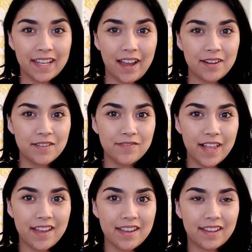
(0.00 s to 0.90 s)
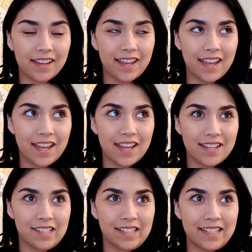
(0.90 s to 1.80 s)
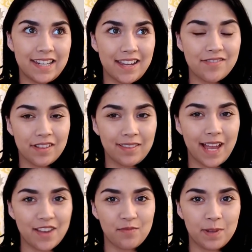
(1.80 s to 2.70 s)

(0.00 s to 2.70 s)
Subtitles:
kind of like a day in the life,